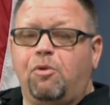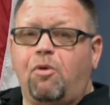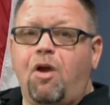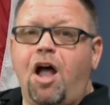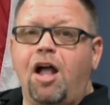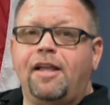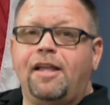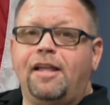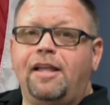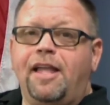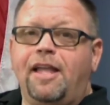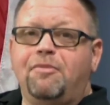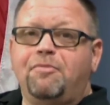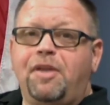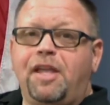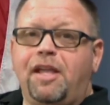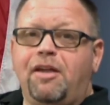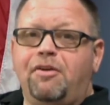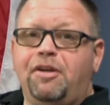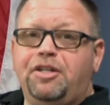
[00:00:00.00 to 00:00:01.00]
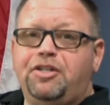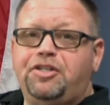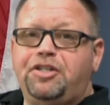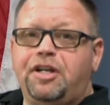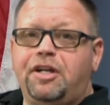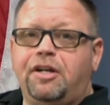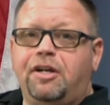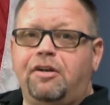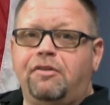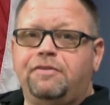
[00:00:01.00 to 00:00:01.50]
the Rockingham County
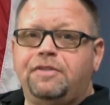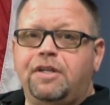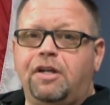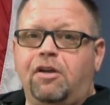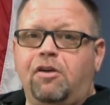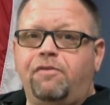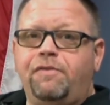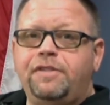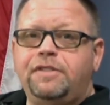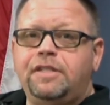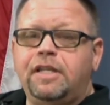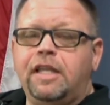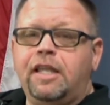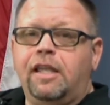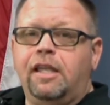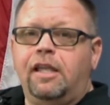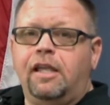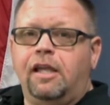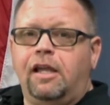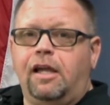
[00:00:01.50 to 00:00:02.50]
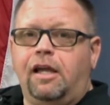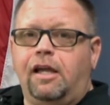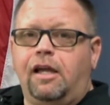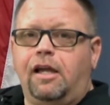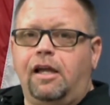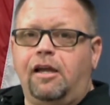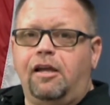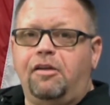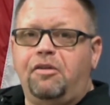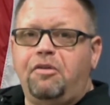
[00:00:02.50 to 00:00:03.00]
Sheriff's Office.
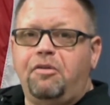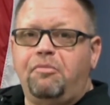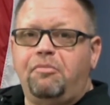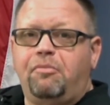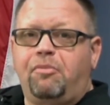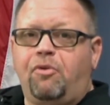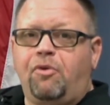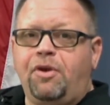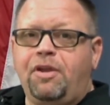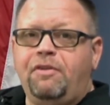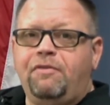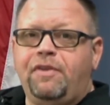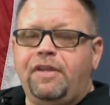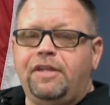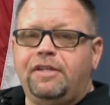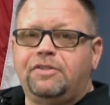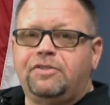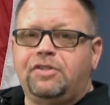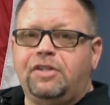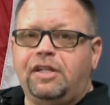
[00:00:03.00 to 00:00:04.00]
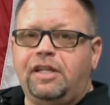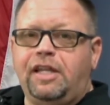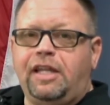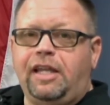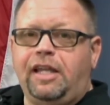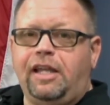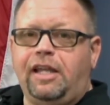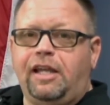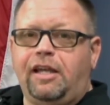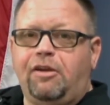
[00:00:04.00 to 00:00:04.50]
Uh,
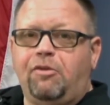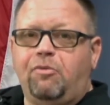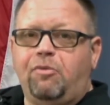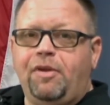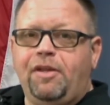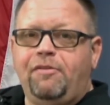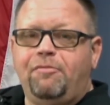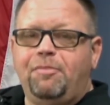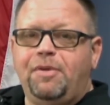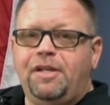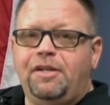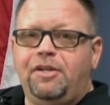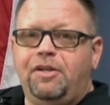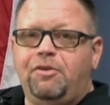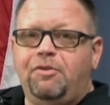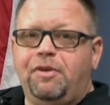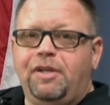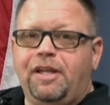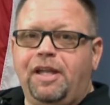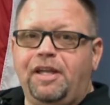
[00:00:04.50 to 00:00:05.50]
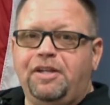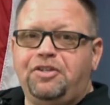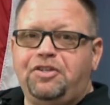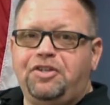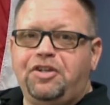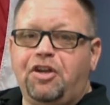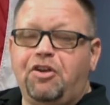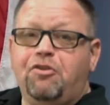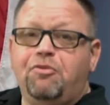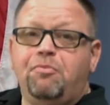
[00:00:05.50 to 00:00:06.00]
previously, uh, we've been doing a
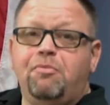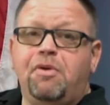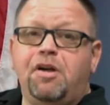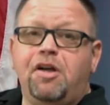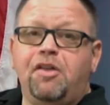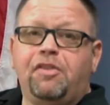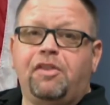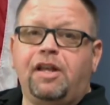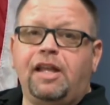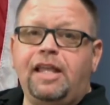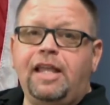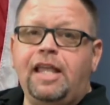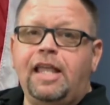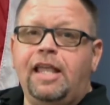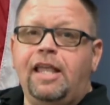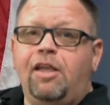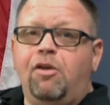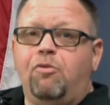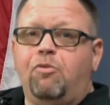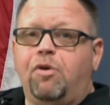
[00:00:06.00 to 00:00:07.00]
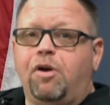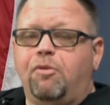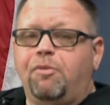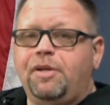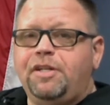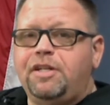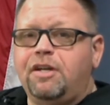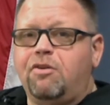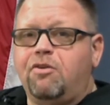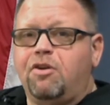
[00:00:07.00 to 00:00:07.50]
show monthly where
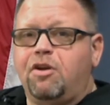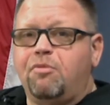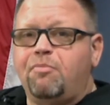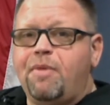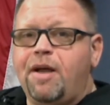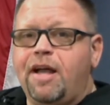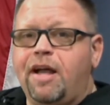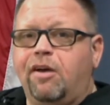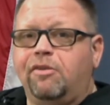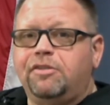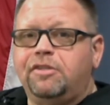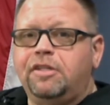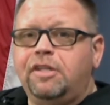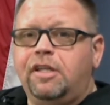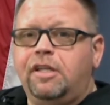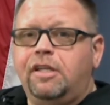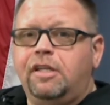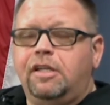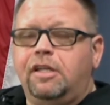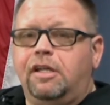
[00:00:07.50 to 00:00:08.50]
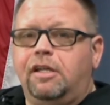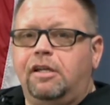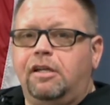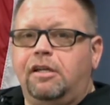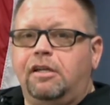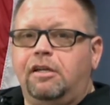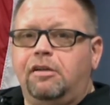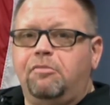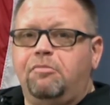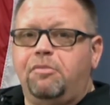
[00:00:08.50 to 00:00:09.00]
we talk about
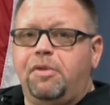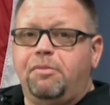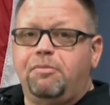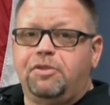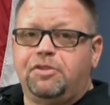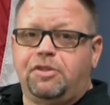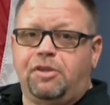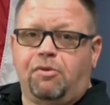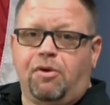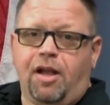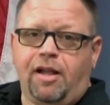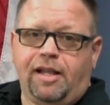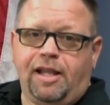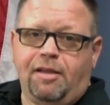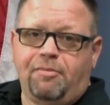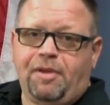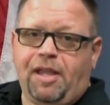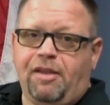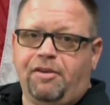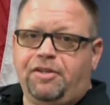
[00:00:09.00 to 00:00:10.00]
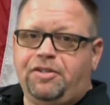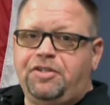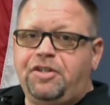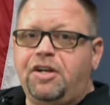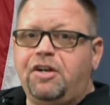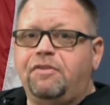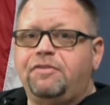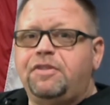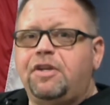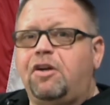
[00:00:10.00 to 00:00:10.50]
uh, members of the Rockingham County
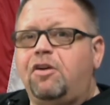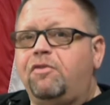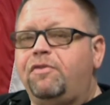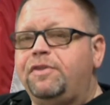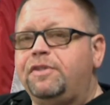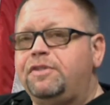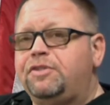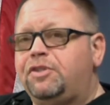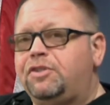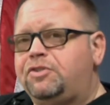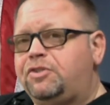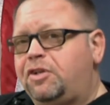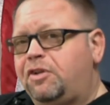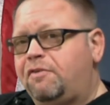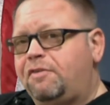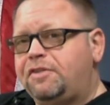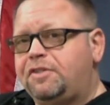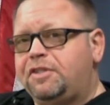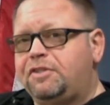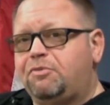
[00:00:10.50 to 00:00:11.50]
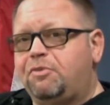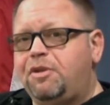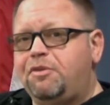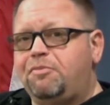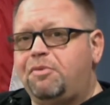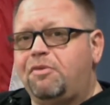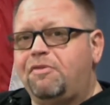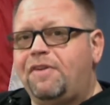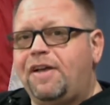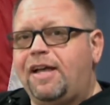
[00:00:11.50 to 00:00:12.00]
Sheriff's Office, the services we
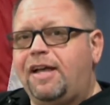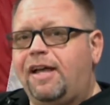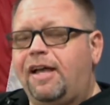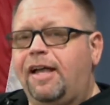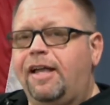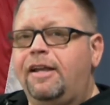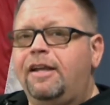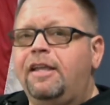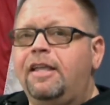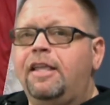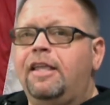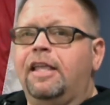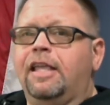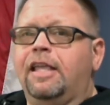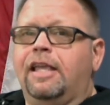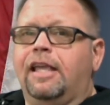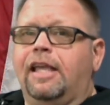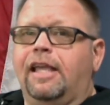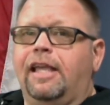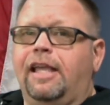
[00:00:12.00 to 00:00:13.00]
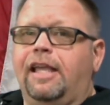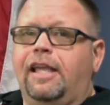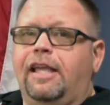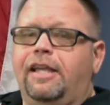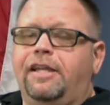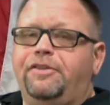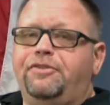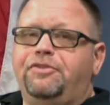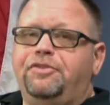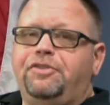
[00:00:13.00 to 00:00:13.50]
provide,
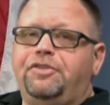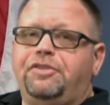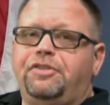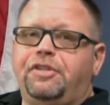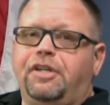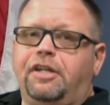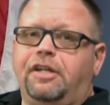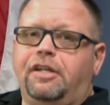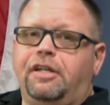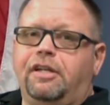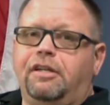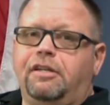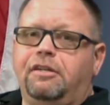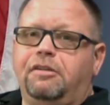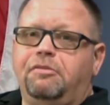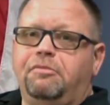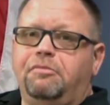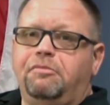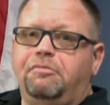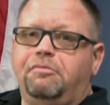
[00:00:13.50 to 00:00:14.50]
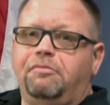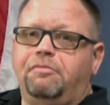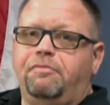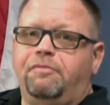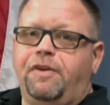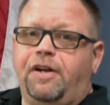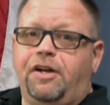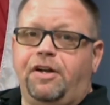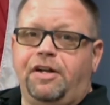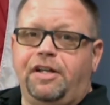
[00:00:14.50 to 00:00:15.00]
and uh,
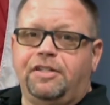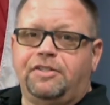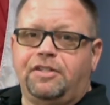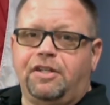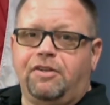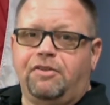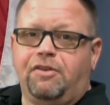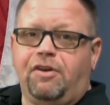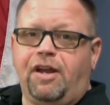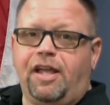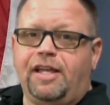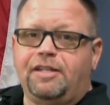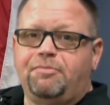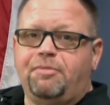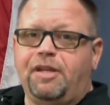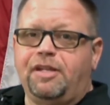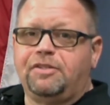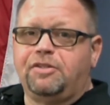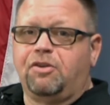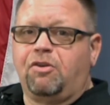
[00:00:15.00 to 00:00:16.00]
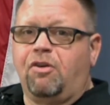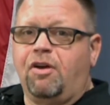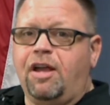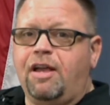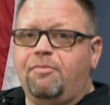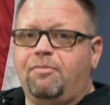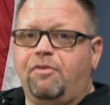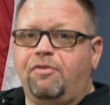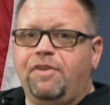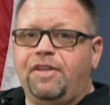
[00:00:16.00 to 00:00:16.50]
various other aspects of
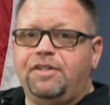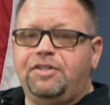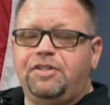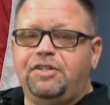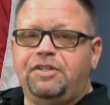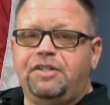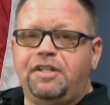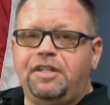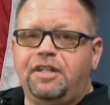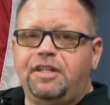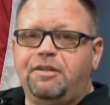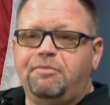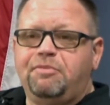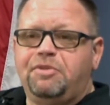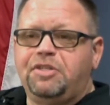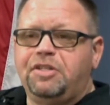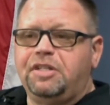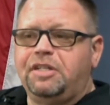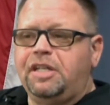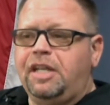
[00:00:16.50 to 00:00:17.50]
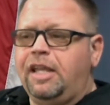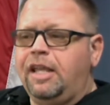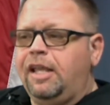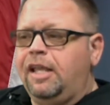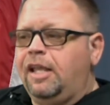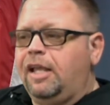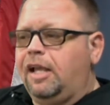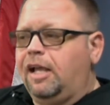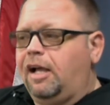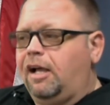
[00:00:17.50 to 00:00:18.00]
crime prevention tips and
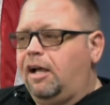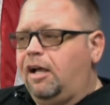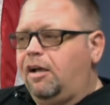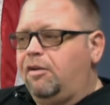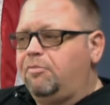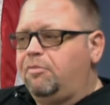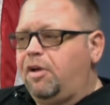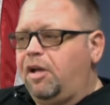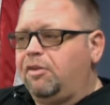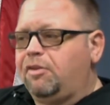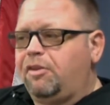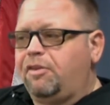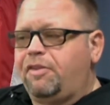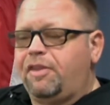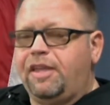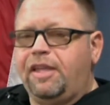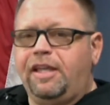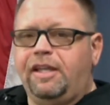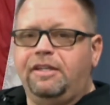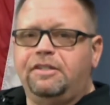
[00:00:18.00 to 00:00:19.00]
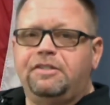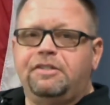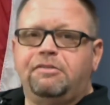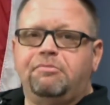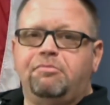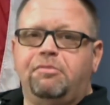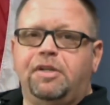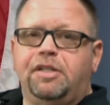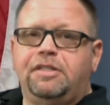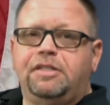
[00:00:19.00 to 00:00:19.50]
um, other things.
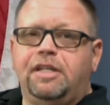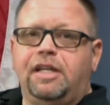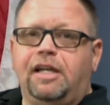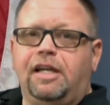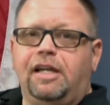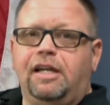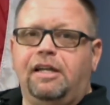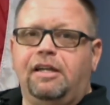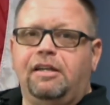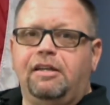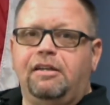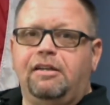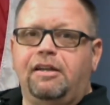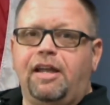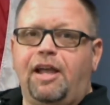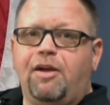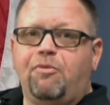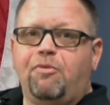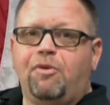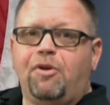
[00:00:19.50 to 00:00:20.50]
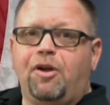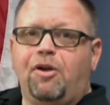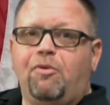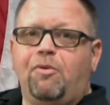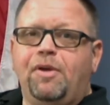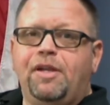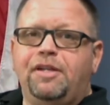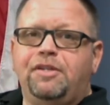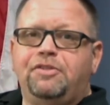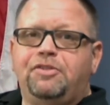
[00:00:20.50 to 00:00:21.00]
But uh, now we're
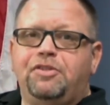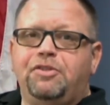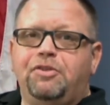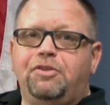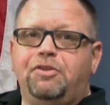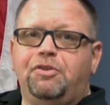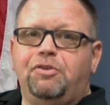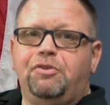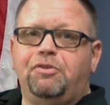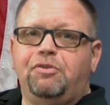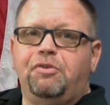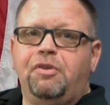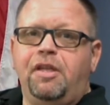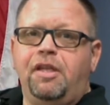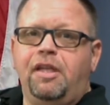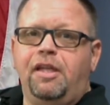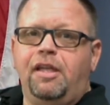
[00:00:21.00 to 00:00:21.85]
going to